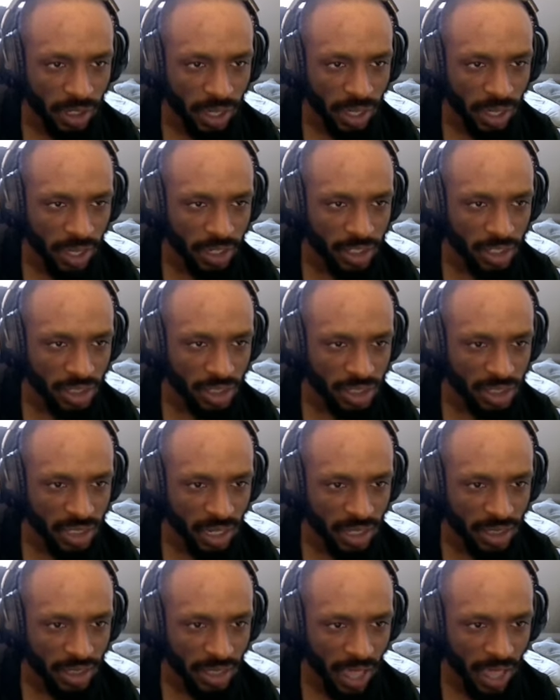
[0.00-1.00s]
And just
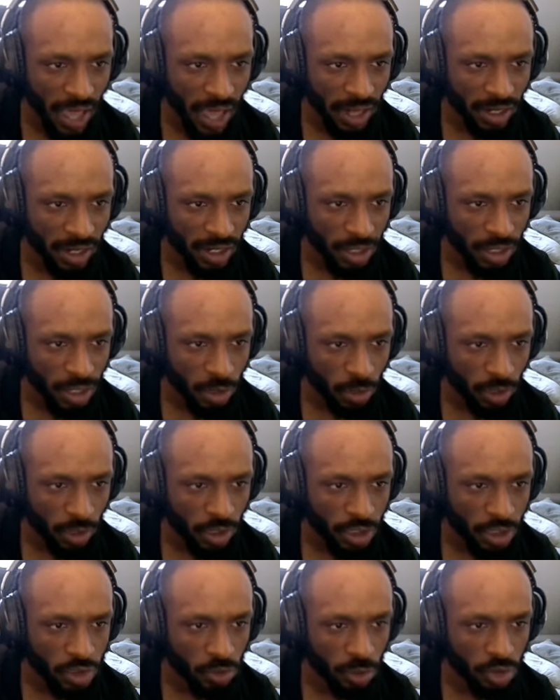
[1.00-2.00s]
like that, we're gonna
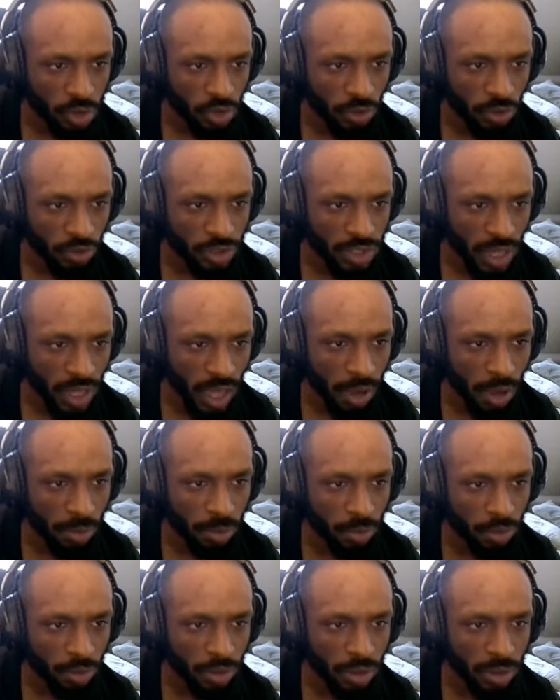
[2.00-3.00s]
switch over to
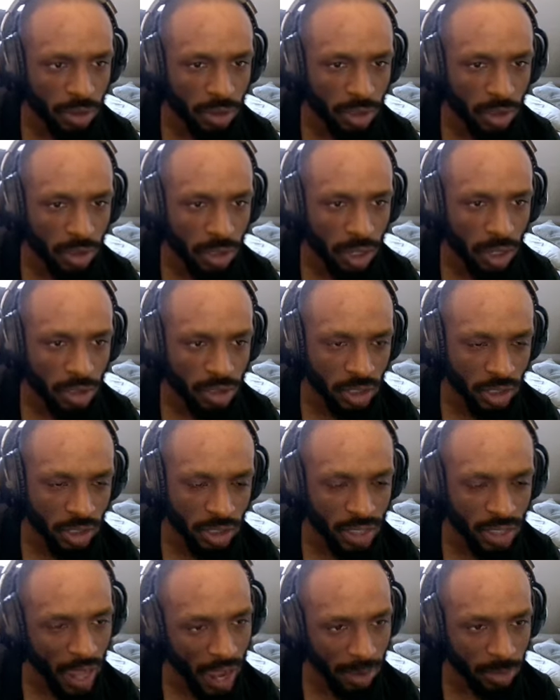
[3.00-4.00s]
the
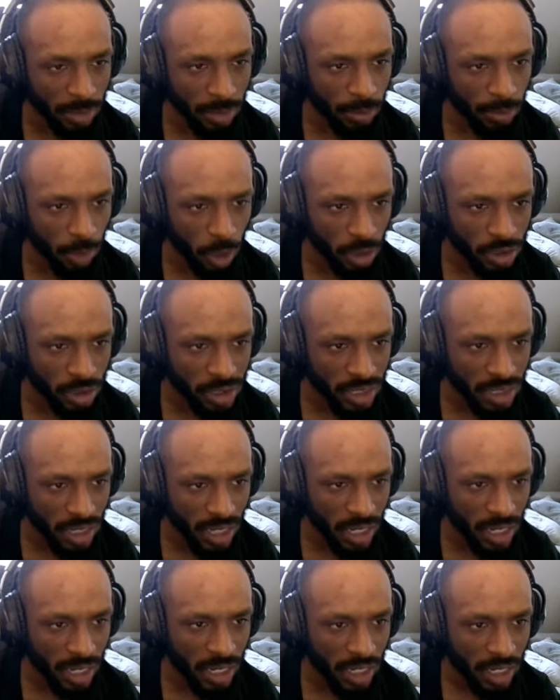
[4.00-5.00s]
diamond bolts
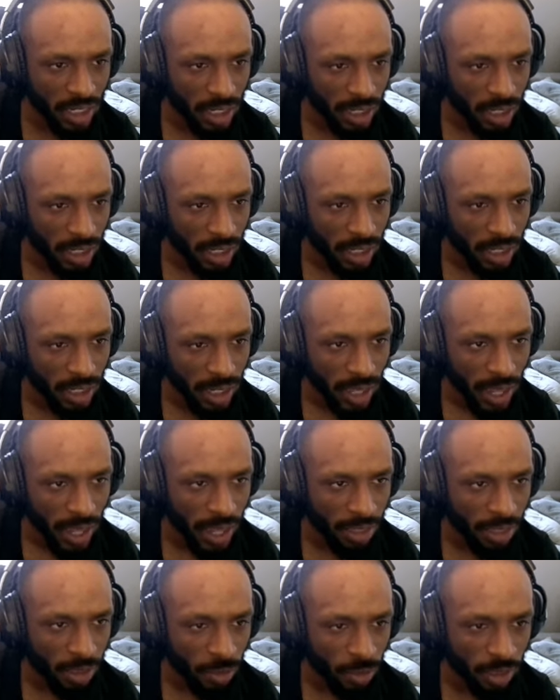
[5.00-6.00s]
E, and
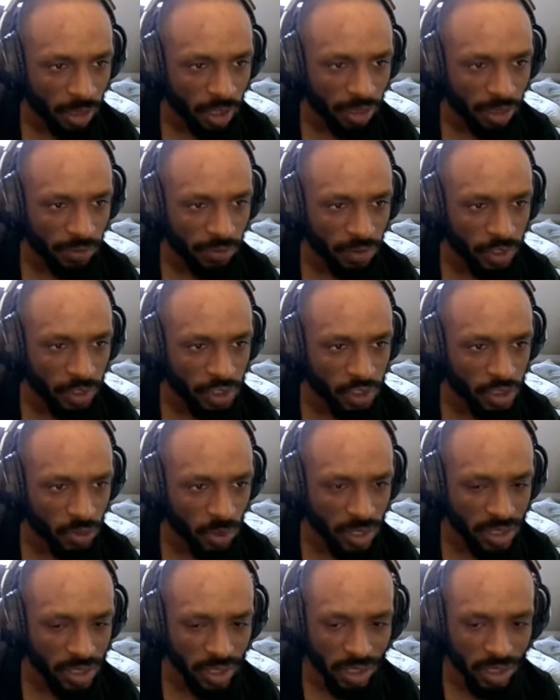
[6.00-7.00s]
then we're gonna finish the
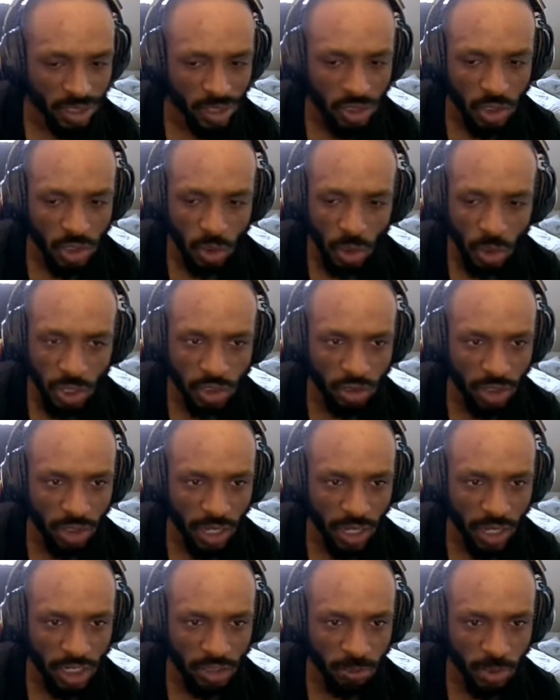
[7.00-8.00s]
rest of this 200
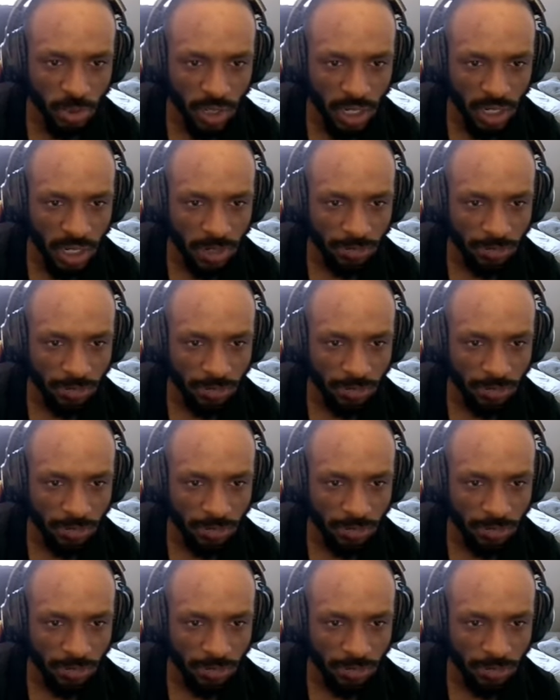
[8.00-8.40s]
HP.